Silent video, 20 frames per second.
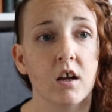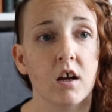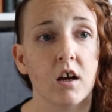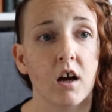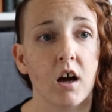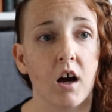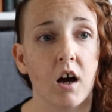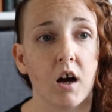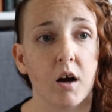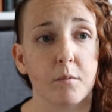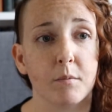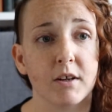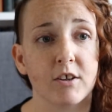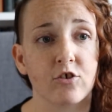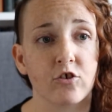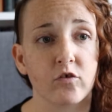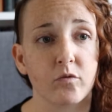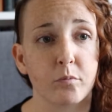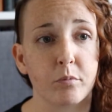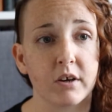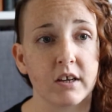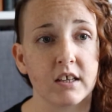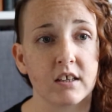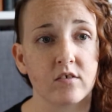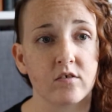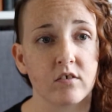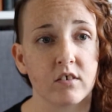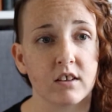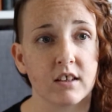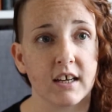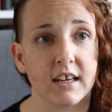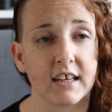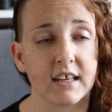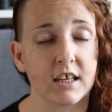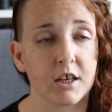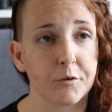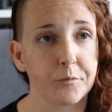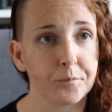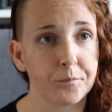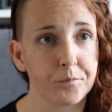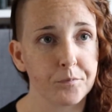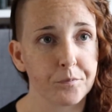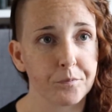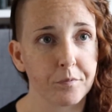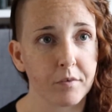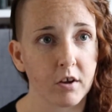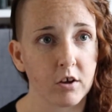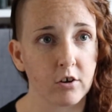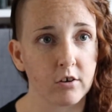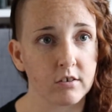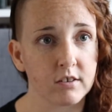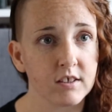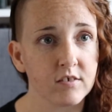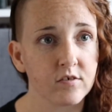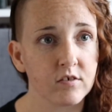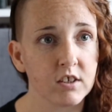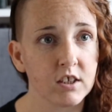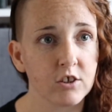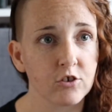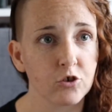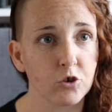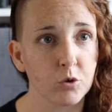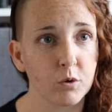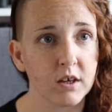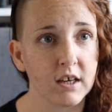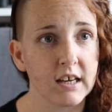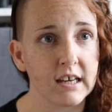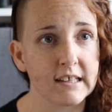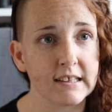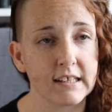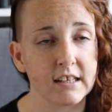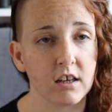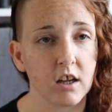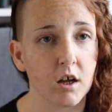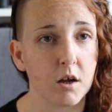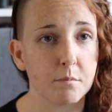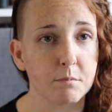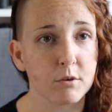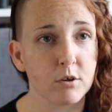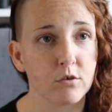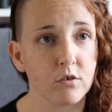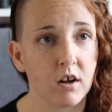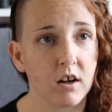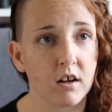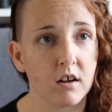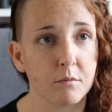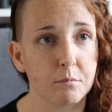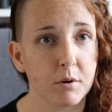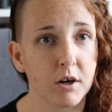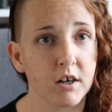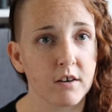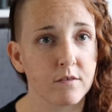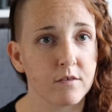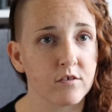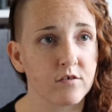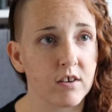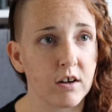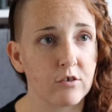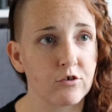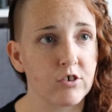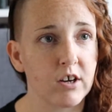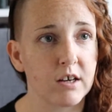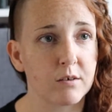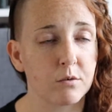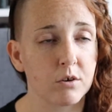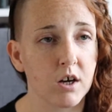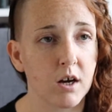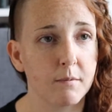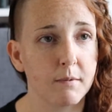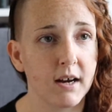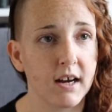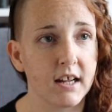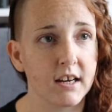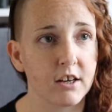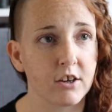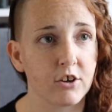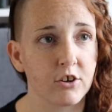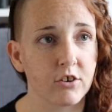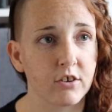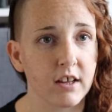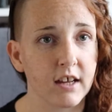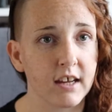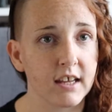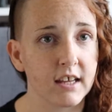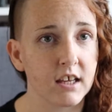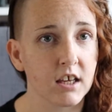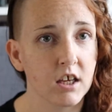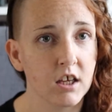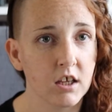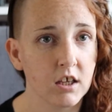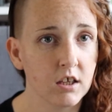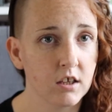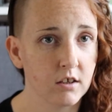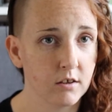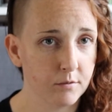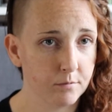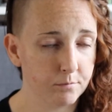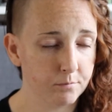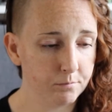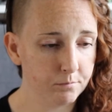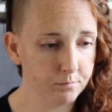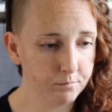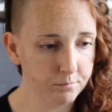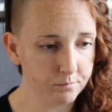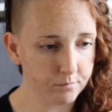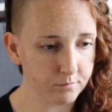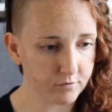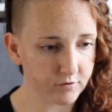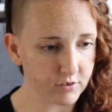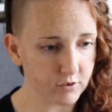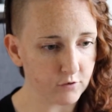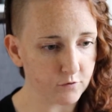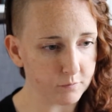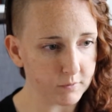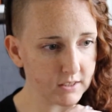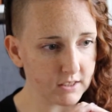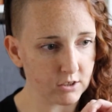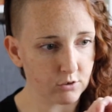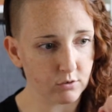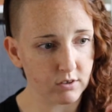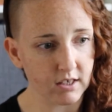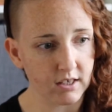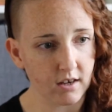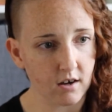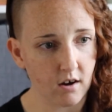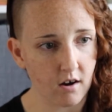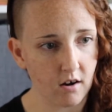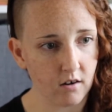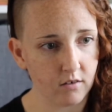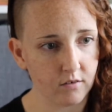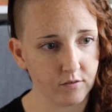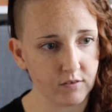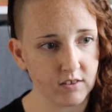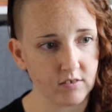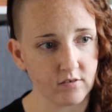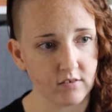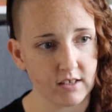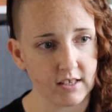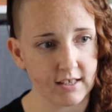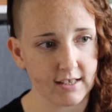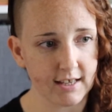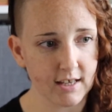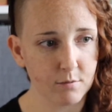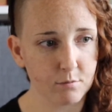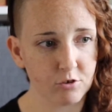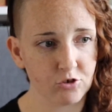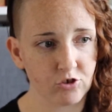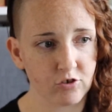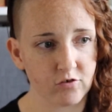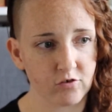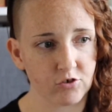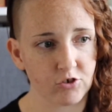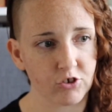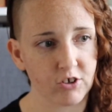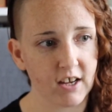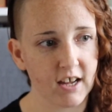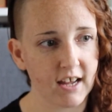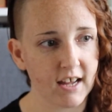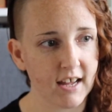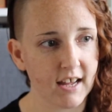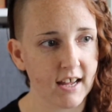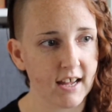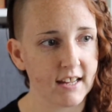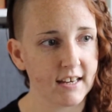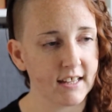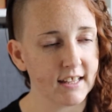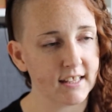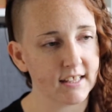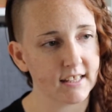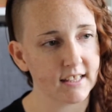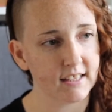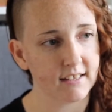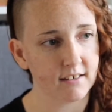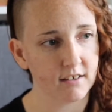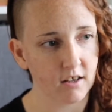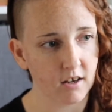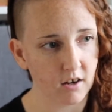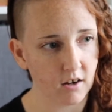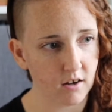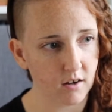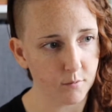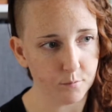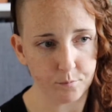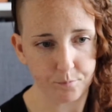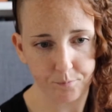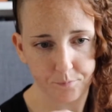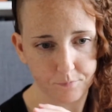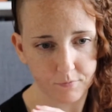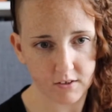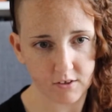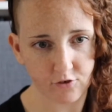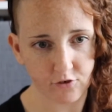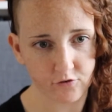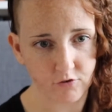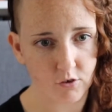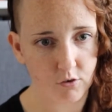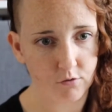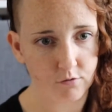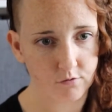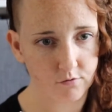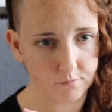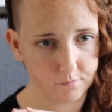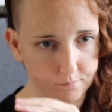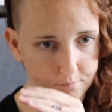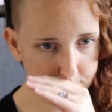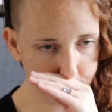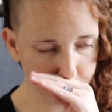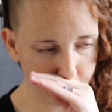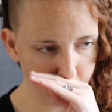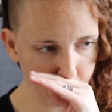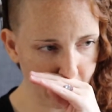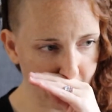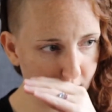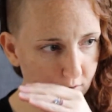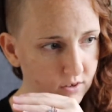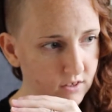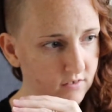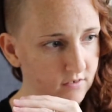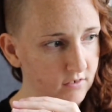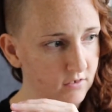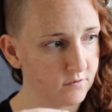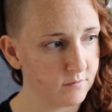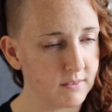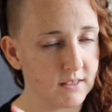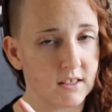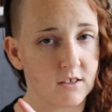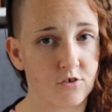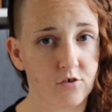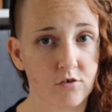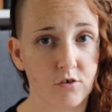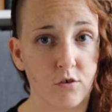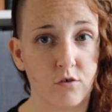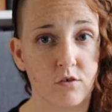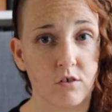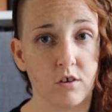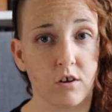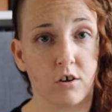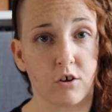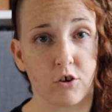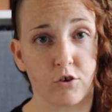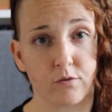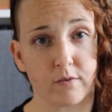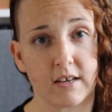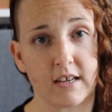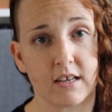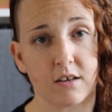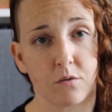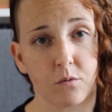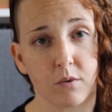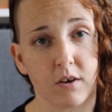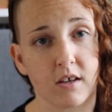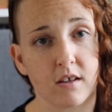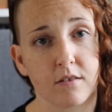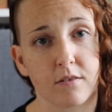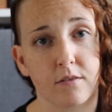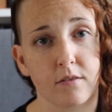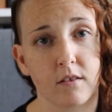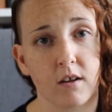it just brings, like, you're listening to it and then a part of the soundtrack will come on and you're like, excuse me, you get all of these like images in your head, and it just goes, it just goes along great with